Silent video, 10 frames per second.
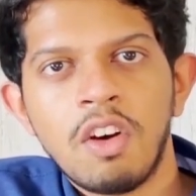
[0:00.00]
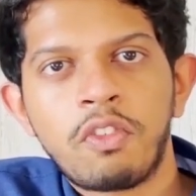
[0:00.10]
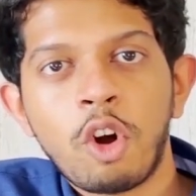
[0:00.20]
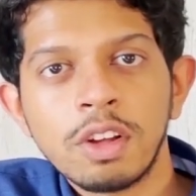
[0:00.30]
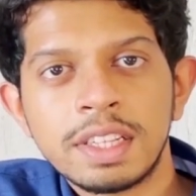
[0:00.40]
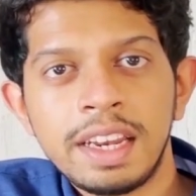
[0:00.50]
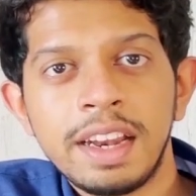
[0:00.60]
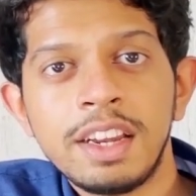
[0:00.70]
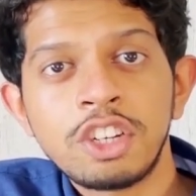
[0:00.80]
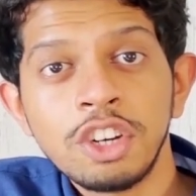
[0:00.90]
Of course, in
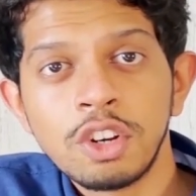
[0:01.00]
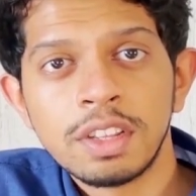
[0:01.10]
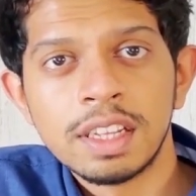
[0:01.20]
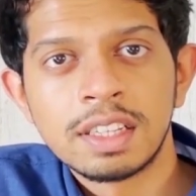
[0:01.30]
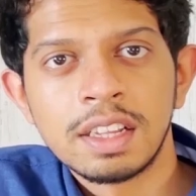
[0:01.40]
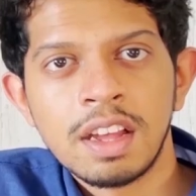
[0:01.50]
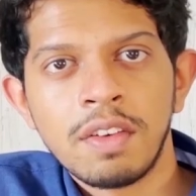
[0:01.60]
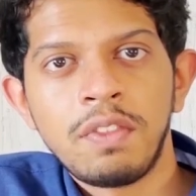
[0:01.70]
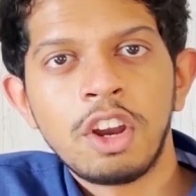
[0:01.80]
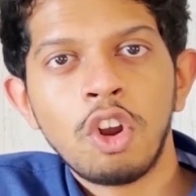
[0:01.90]
addition to this,
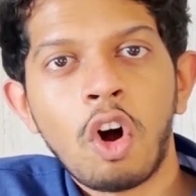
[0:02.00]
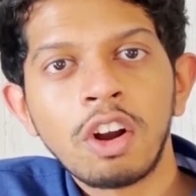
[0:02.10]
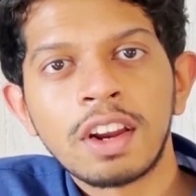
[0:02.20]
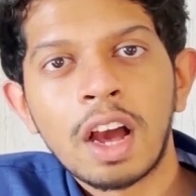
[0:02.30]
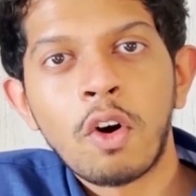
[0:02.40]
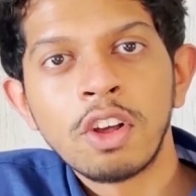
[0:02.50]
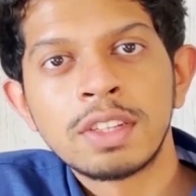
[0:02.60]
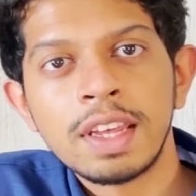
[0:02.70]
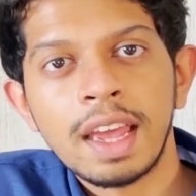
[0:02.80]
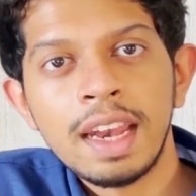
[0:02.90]
we are not
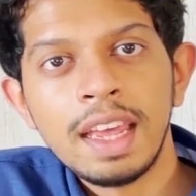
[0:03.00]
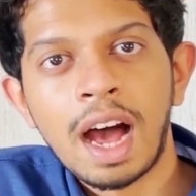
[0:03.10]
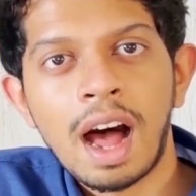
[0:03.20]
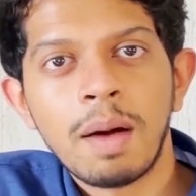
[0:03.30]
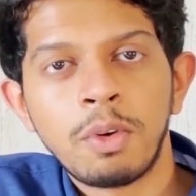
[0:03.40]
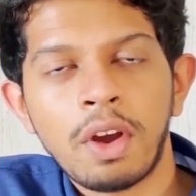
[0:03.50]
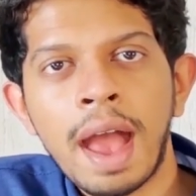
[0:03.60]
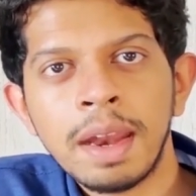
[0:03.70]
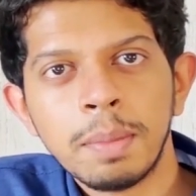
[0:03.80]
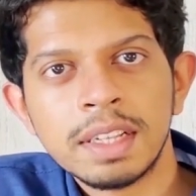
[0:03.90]
causing any harm
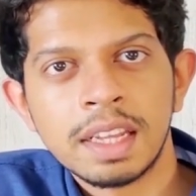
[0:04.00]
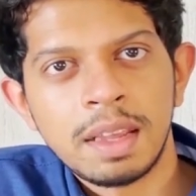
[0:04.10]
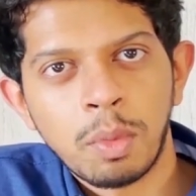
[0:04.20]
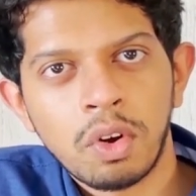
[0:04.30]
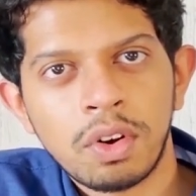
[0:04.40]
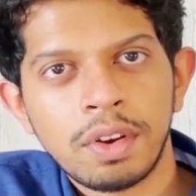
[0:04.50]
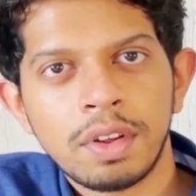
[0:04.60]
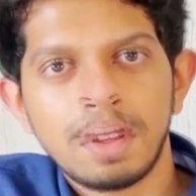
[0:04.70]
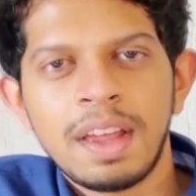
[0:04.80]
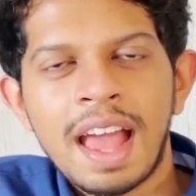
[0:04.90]
to animals anymore.
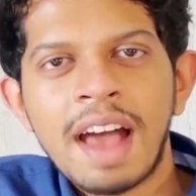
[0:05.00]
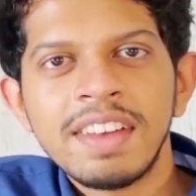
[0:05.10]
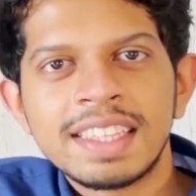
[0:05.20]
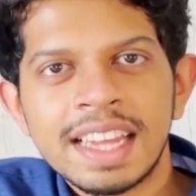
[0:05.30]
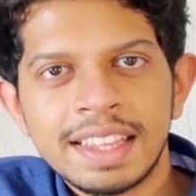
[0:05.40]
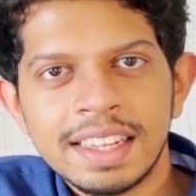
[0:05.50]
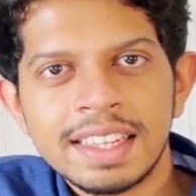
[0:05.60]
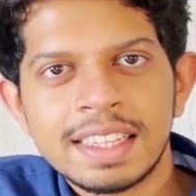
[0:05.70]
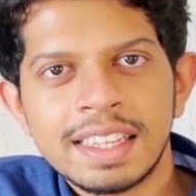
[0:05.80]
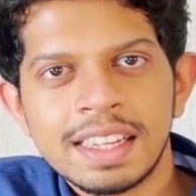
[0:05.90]
Having said
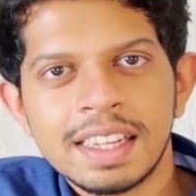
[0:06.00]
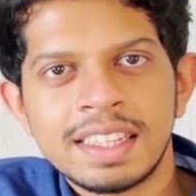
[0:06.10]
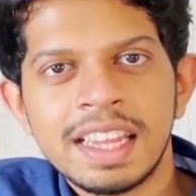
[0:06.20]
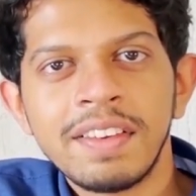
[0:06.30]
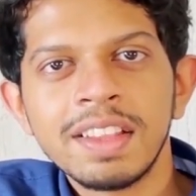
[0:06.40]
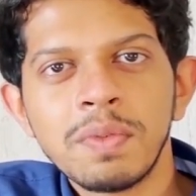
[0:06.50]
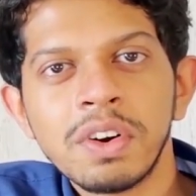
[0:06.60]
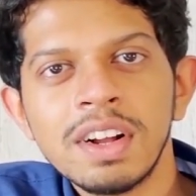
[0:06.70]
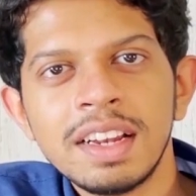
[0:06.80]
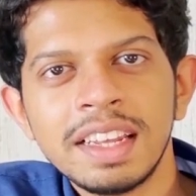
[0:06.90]
this, saving the
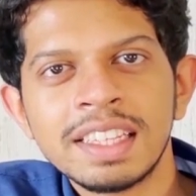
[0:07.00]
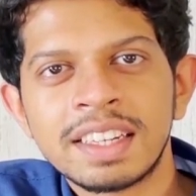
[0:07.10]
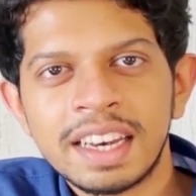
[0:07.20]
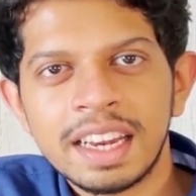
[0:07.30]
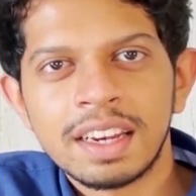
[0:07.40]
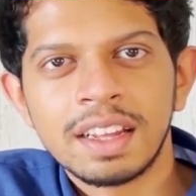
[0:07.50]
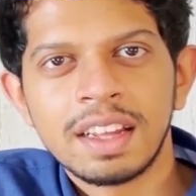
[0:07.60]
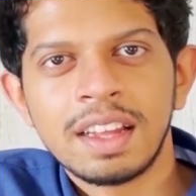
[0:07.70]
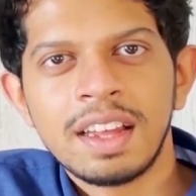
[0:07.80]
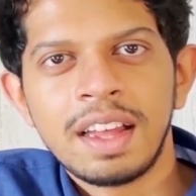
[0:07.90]
world is great,
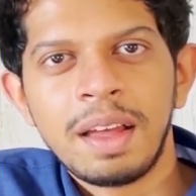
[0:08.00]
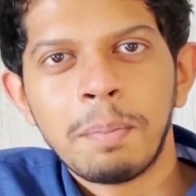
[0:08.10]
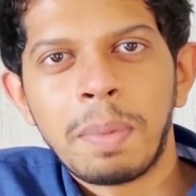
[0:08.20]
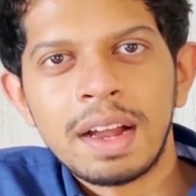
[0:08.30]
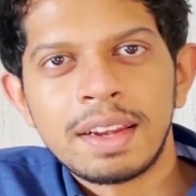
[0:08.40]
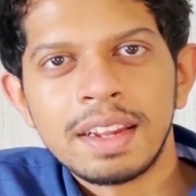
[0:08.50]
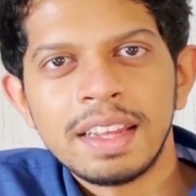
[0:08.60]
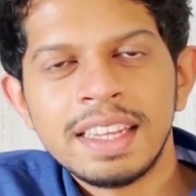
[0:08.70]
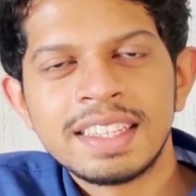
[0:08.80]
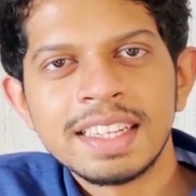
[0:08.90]

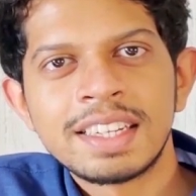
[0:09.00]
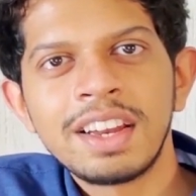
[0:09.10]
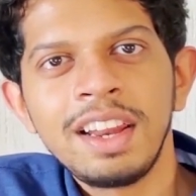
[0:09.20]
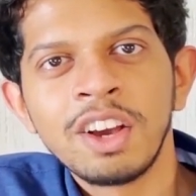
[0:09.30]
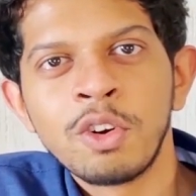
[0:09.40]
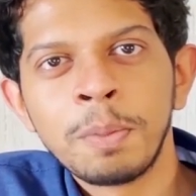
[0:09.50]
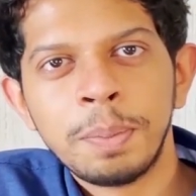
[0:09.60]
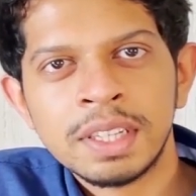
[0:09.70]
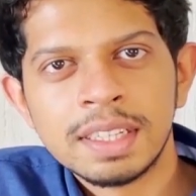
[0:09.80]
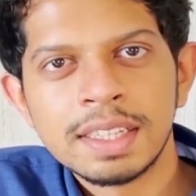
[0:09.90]
but is this really a
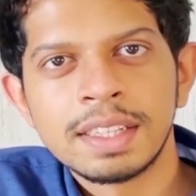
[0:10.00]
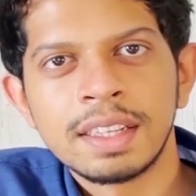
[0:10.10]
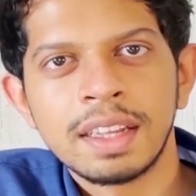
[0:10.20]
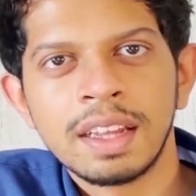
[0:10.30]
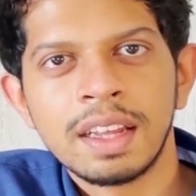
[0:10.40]
good business?